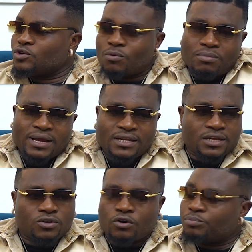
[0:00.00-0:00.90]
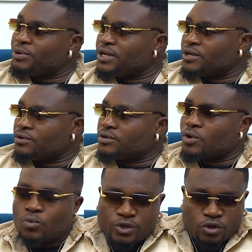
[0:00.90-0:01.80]
not minding your opinion
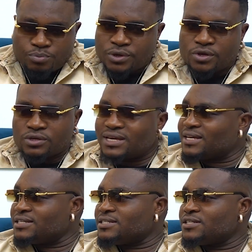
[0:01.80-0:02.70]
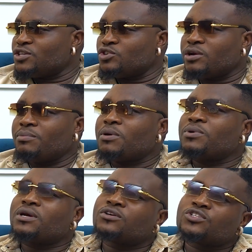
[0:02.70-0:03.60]
or what your opinion is. You know, I remember
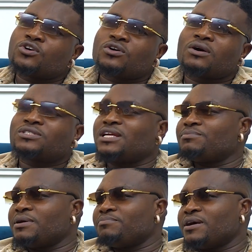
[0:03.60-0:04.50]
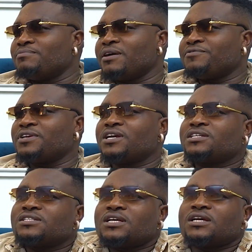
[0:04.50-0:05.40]
when I was young, I was telling my, my, my friend
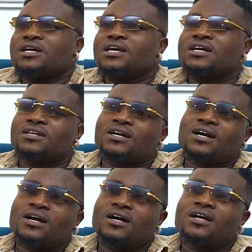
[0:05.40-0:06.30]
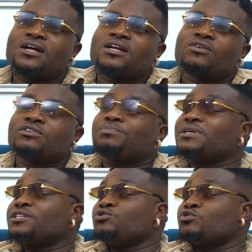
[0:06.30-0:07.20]
yesterday in the car, there was a
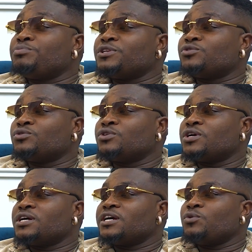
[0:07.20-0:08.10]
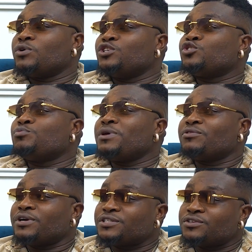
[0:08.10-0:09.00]
place he took me to. It used to be a
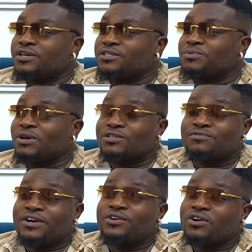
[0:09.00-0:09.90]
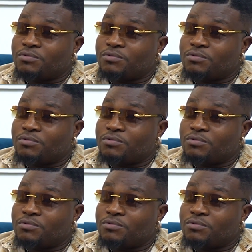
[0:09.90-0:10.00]
restaurant when I was very young.